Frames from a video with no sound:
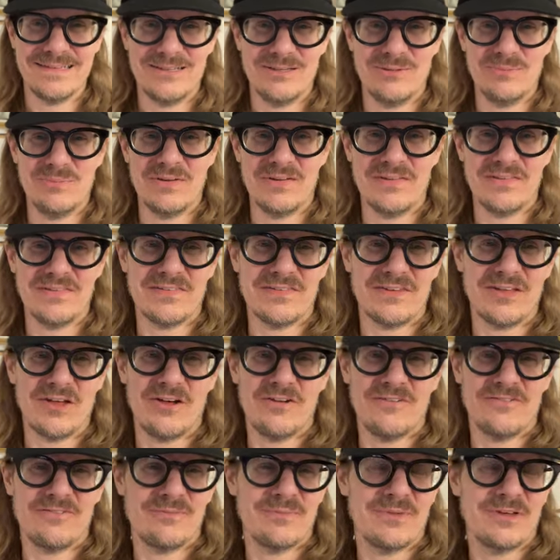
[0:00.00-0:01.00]

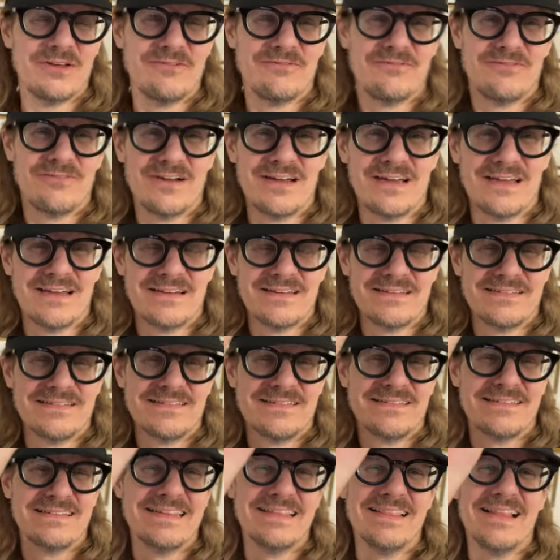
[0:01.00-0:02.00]
myself, my
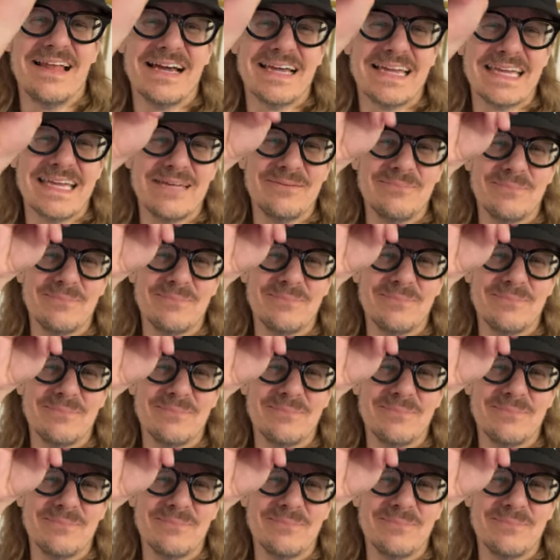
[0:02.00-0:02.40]
friends. Lucky